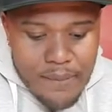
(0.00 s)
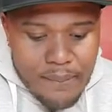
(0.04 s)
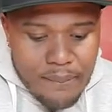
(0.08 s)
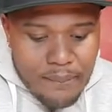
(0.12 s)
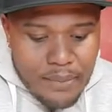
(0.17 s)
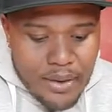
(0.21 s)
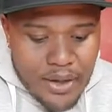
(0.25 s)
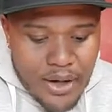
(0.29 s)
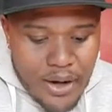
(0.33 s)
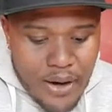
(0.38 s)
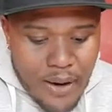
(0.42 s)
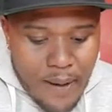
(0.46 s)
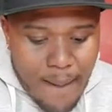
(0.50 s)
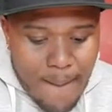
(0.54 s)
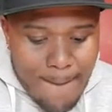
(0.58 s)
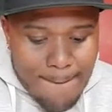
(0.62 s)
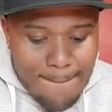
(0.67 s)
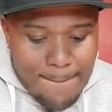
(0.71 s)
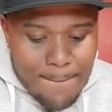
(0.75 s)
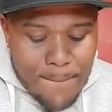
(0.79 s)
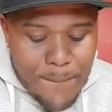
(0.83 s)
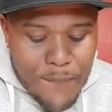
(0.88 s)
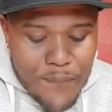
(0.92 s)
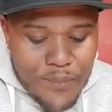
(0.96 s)
But
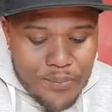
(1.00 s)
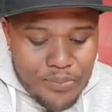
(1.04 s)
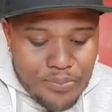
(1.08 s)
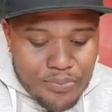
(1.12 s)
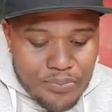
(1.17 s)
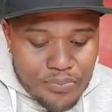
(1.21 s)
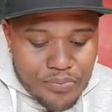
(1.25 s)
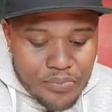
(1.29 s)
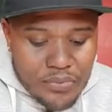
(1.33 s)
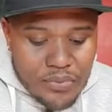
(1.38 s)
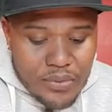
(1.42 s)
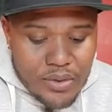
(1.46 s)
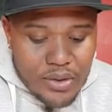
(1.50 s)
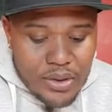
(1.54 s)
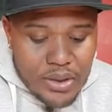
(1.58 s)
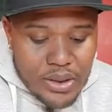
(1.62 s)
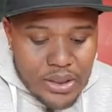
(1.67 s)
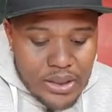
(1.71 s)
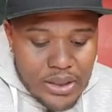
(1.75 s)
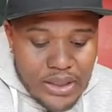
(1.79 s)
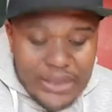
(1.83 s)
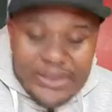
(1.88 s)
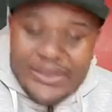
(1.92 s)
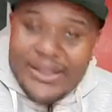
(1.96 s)

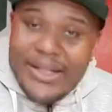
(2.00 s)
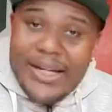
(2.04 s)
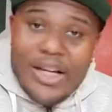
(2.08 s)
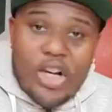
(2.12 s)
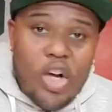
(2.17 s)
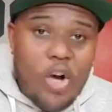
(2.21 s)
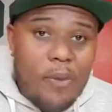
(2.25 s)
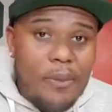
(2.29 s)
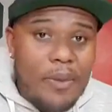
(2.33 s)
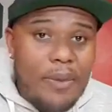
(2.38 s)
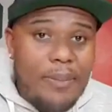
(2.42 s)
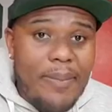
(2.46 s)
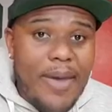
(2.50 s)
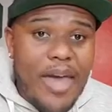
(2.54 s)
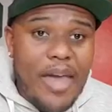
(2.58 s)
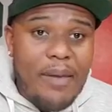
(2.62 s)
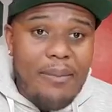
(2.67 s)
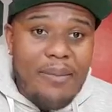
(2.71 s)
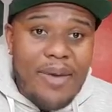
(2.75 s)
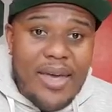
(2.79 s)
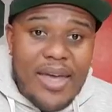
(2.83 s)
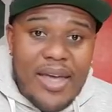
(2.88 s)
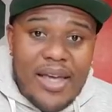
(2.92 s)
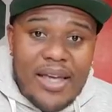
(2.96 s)
he said he's gonna be
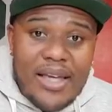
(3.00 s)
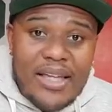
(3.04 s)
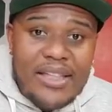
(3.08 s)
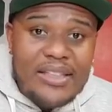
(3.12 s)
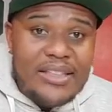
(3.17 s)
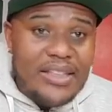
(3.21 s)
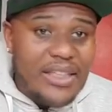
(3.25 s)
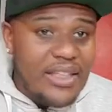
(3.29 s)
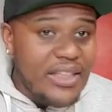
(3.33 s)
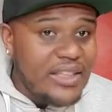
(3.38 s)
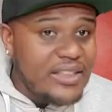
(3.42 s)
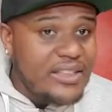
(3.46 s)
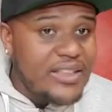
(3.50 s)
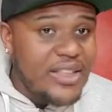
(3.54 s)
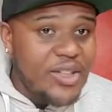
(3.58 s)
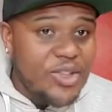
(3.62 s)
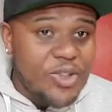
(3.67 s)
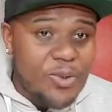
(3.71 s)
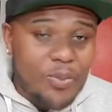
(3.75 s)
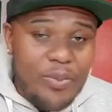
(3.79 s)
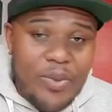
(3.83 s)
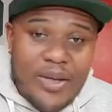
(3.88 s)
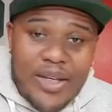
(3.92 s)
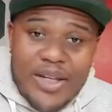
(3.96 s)
back, man. He's
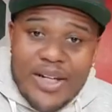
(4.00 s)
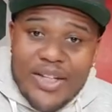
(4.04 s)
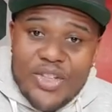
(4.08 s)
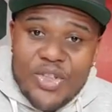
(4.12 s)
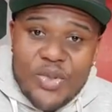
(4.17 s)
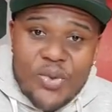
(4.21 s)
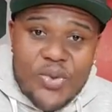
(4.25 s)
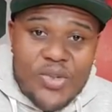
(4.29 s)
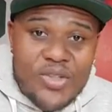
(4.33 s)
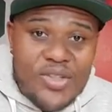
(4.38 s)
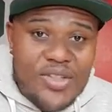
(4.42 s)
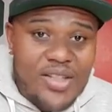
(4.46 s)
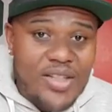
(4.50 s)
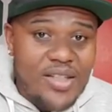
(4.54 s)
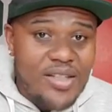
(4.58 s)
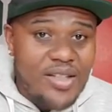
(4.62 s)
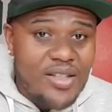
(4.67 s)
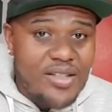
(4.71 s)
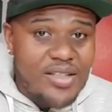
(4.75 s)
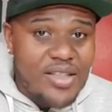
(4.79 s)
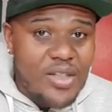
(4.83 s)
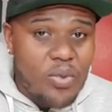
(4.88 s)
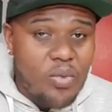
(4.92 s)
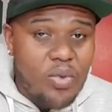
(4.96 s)
still speaking into
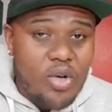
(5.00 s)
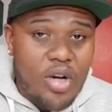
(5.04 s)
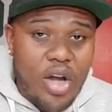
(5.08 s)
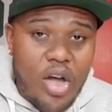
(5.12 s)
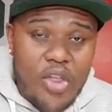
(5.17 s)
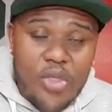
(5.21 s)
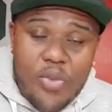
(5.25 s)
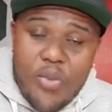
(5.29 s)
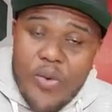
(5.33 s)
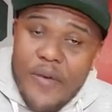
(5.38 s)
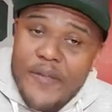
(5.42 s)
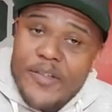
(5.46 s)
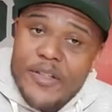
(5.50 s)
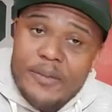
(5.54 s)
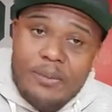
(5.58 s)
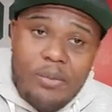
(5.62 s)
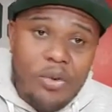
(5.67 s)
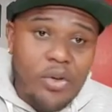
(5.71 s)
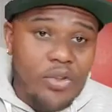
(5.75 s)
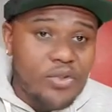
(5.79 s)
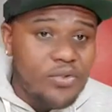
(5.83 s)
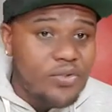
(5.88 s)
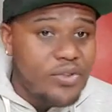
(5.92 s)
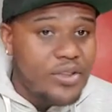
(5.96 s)
existence. He won all three of his
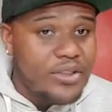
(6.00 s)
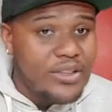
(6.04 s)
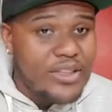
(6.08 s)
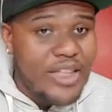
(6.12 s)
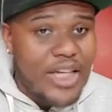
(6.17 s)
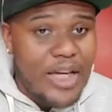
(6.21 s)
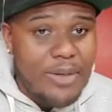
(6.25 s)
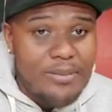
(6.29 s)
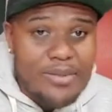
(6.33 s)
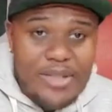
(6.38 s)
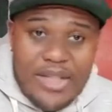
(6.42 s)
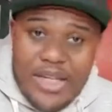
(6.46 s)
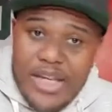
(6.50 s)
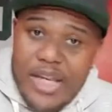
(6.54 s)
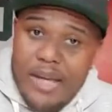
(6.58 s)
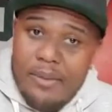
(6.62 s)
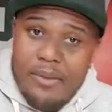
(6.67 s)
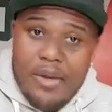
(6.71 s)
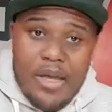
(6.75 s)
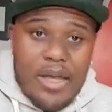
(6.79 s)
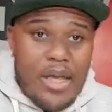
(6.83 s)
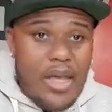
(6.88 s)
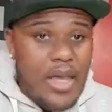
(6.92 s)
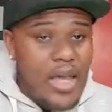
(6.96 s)
boys on the same
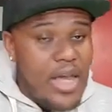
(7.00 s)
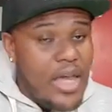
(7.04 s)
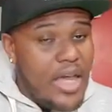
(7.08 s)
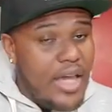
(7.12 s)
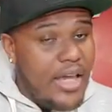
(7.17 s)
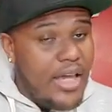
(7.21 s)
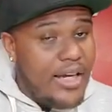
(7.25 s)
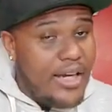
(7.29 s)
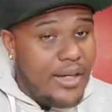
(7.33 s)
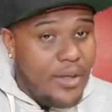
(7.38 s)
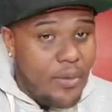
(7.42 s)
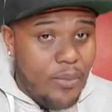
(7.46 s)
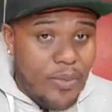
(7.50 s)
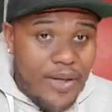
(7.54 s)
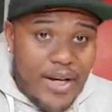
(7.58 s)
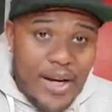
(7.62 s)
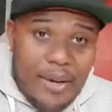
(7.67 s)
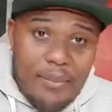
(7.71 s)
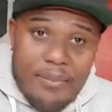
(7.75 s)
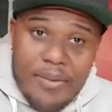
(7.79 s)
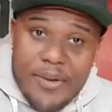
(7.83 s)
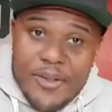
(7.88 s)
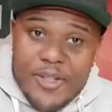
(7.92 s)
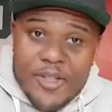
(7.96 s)
team, and the way
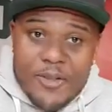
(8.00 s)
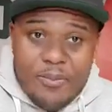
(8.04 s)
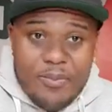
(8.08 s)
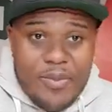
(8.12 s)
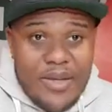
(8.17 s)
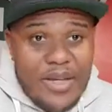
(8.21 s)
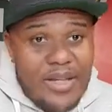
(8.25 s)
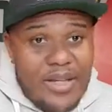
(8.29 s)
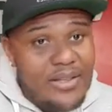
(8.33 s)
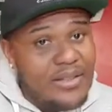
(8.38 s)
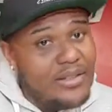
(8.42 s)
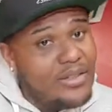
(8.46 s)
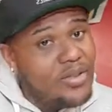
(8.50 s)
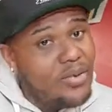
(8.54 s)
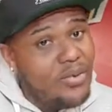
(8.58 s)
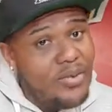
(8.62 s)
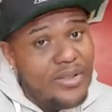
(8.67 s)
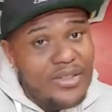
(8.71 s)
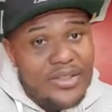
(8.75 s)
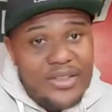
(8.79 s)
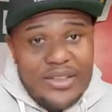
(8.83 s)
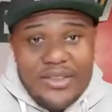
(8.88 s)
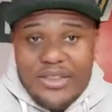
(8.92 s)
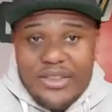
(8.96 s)
that brother's speaking
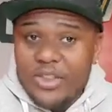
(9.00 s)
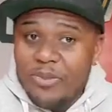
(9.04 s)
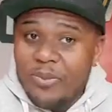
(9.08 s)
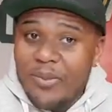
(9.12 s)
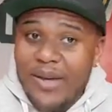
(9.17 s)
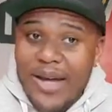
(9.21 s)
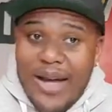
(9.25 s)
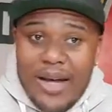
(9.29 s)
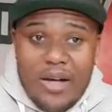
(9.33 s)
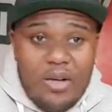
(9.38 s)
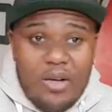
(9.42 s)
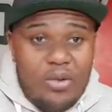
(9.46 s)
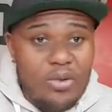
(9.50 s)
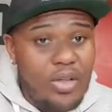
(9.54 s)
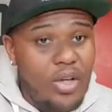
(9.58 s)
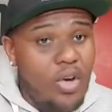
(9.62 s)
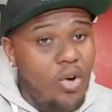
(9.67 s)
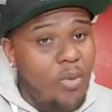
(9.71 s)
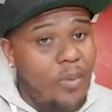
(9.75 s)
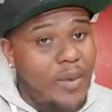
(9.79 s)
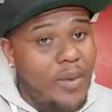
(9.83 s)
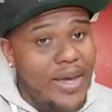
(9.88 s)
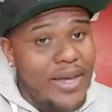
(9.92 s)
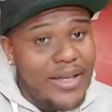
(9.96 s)
into existence, man, I don't
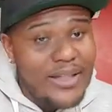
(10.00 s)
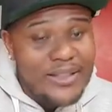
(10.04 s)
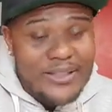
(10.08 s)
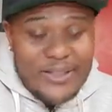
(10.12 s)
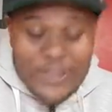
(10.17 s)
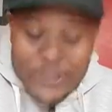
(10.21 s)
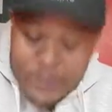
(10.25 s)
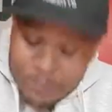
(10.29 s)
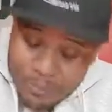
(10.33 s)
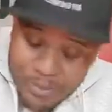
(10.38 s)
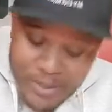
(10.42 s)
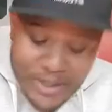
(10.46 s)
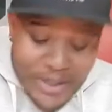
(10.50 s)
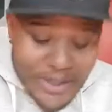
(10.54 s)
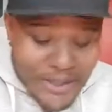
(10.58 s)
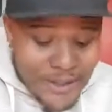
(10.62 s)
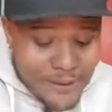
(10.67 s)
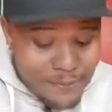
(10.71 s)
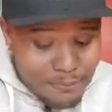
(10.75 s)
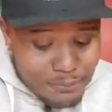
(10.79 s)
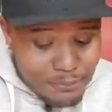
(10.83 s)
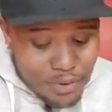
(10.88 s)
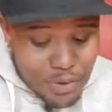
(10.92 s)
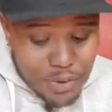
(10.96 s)
know, man, because he's speaking
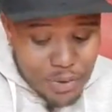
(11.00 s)
it.